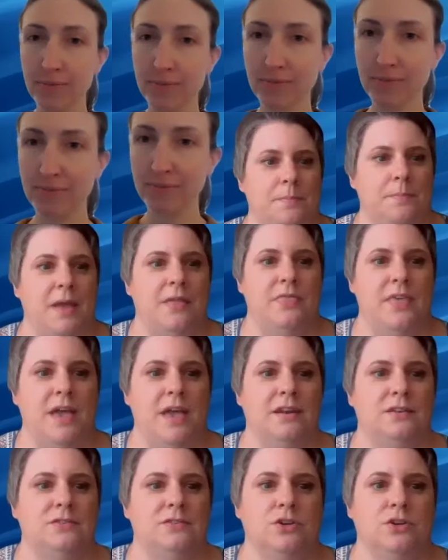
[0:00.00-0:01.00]
Yep, and
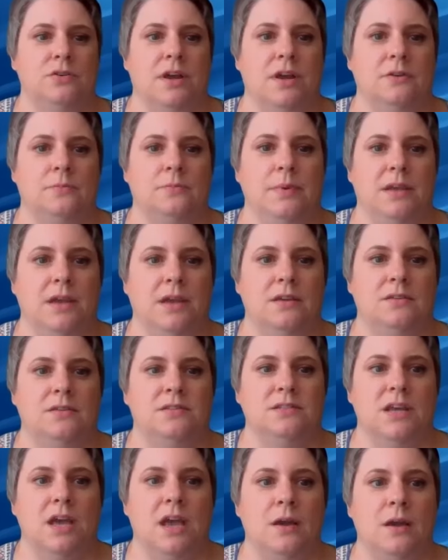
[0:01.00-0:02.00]
that is correct.
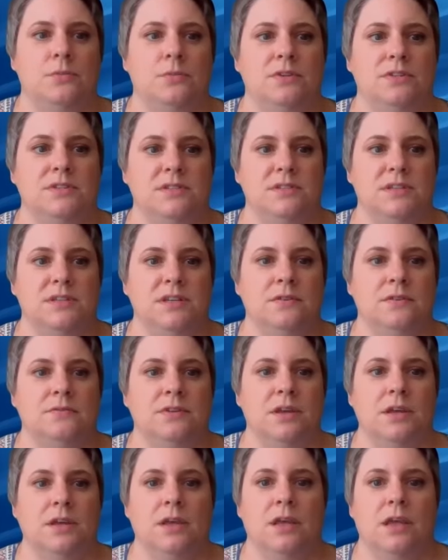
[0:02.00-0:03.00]
Because Tom
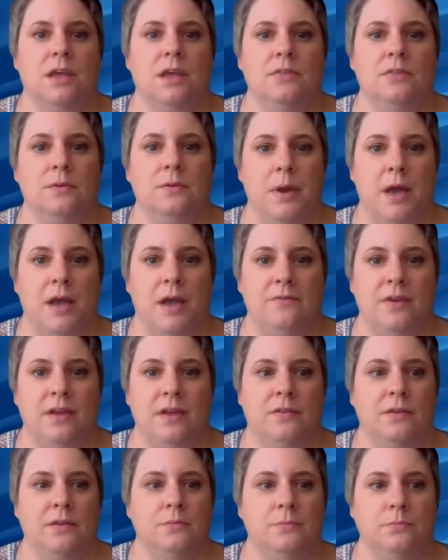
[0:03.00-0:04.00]
received the
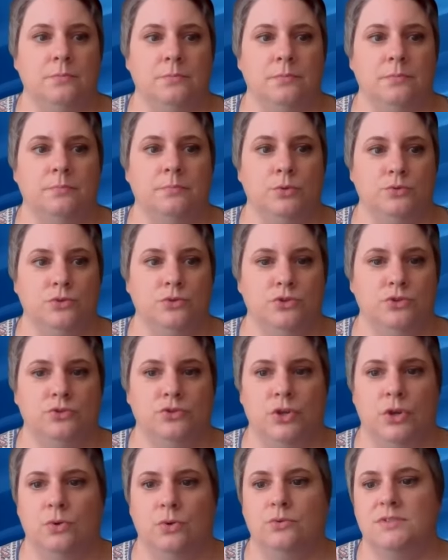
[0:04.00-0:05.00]
bivalent booster
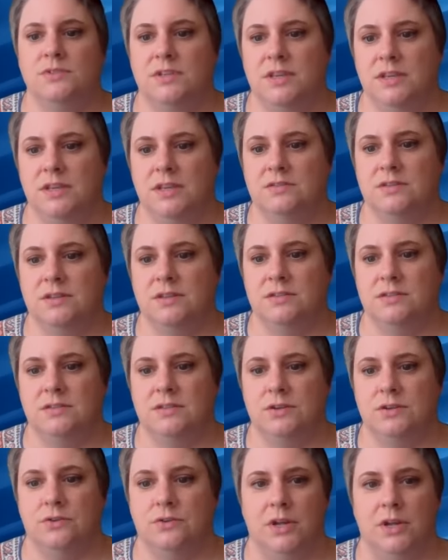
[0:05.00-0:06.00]
dose, he is
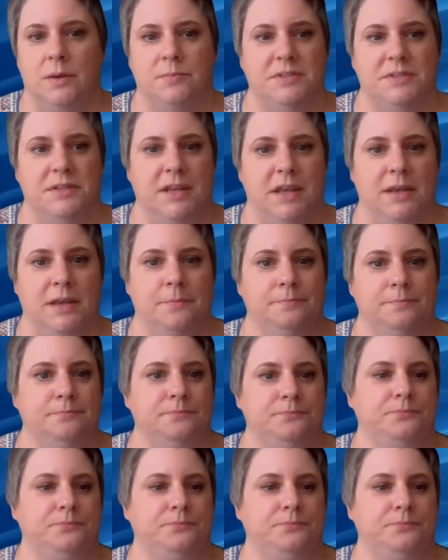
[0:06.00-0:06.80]
considered up to date.